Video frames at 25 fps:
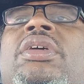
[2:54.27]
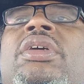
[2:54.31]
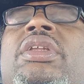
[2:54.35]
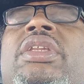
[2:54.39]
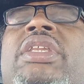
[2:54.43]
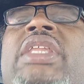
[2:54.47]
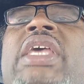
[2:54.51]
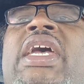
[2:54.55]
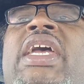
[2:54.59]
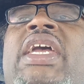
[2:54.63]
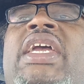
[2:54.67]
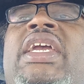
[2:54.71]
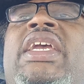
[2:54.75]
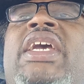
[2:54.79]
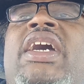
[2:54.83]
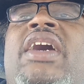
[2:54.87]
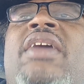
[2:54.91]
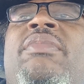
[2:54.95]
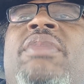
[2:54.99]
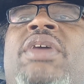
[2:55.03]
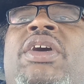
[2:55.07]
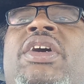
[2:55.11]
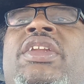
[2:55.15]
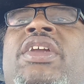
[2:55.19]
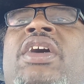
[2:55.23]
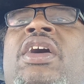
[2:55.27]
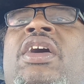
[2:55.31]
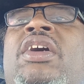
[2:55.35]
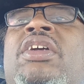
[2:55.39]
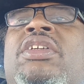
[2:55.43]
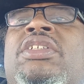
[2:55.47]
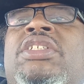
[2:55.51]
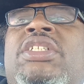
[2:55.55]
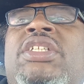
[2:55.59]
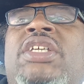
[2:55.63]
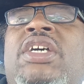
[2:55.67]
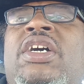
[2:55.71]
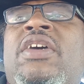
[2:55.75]
They come on our
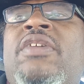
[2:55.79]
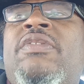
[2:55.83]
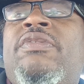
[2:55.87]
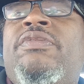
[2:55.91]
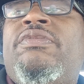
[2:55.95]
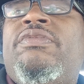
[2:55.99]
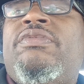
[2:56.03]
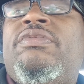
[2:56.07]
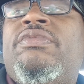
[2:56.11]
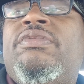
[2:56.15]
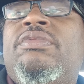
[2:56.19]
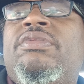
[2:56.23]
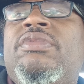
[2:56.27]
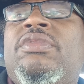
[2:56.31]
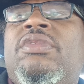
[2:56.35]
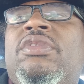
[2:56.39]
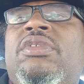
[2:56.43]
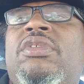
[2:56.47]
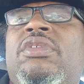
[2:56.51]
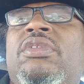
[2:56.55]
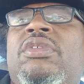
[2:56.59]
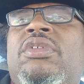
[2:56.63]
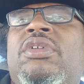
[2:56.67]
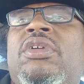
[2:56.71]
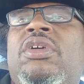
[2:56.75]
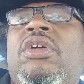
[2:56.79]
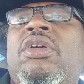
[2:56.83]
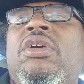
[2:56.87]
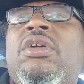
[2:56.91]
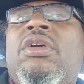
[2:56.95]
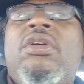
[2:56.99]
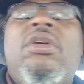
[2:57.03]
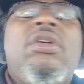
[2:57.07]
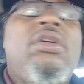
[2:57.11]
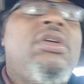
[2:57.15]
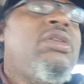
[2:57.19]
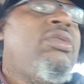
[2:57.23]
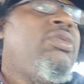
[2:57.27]
stuff
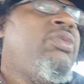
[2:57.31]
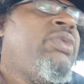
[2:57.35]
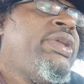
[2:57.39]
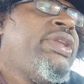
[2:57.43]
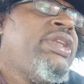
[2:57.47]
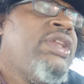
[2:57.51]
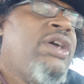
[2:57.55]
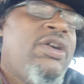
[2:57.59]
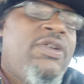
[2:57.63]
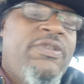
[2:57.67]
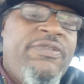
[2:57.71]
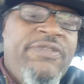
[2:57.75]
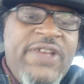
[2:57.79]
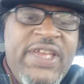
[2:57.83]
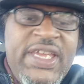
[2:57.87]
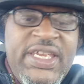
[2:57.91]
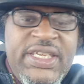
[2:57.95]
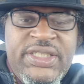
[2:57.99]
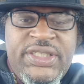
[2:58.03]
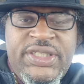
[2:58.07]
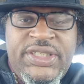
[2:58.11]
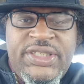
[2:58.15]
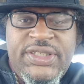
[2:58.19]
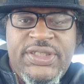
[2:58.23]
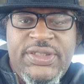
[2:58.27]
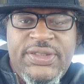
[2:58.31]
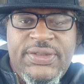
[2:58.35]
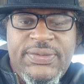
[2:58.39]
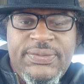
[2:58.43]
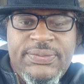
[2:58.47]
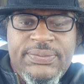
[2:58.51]
with no face